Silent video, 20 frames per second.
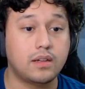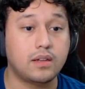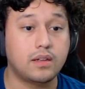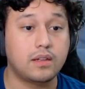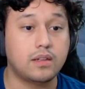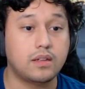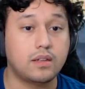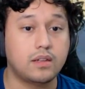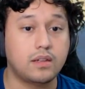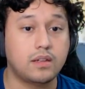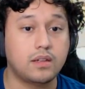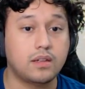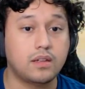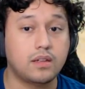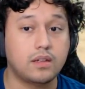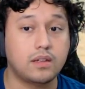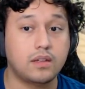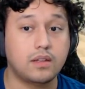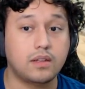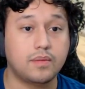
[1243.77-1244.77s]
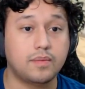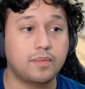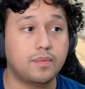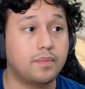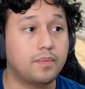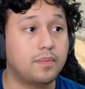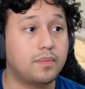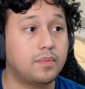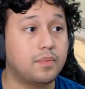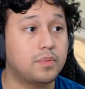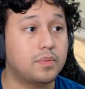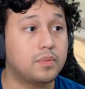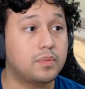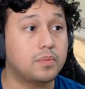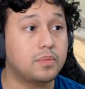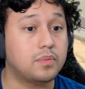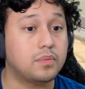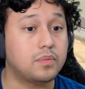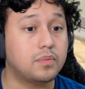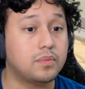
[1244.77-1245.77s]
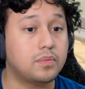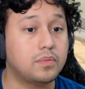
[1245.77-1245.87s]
(silence)